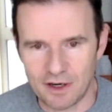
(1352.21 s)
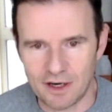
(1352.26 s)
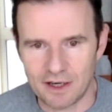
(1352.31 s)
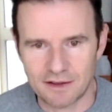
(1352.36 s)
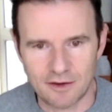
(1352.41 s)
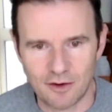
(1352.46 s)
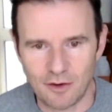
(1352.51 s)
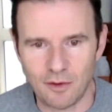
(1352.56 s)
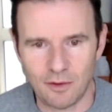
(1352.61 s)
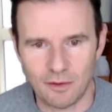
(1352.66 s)
like
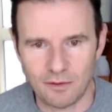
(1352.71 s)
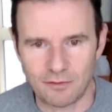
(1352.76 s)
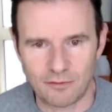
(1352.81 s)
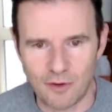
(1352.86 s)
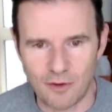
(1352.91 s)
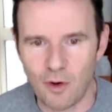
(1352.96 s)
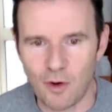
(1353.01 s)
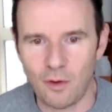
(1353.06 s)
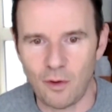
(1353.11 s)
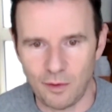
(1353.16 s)
the whole
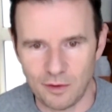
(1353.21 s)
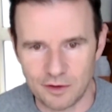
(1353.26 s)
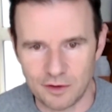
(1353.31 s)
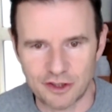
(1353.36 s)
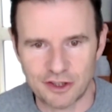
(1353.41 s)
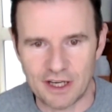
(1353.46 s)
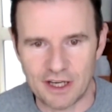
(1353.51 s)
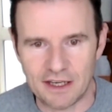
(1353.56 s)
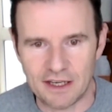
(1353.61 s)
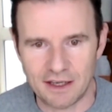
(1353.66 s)
row was
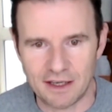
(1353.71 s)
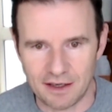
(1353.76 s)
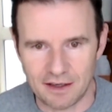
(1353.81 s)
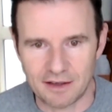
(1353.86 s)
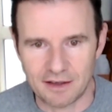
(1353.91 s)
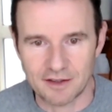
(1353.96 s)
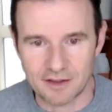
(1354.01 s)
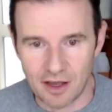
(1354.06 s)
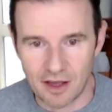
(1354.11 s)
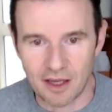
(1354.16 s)
shaking
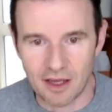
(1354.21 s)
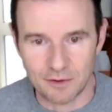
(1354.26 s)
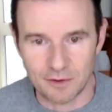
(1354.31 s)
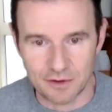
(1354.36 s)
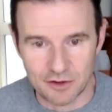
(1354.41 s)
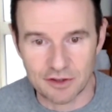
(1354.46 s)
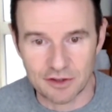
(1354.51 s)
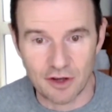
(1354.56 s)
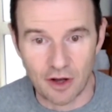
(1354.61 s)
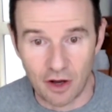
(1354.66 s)
because I was
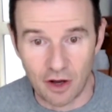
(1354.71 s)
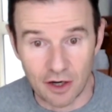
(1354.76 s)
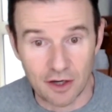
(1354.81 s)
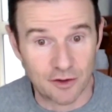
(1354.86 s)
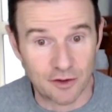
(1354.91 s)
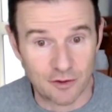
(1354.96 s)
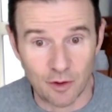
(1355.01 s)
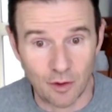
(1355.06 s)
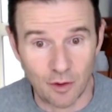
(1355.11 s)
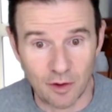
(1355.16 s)
just
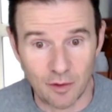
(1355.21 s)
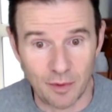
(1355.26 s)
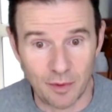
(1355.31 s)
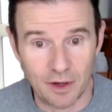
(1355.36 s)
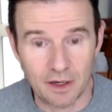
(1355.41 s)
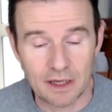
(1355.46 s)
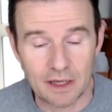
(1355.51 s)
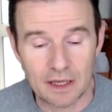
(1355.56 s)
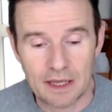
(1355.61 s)
uncontrollable.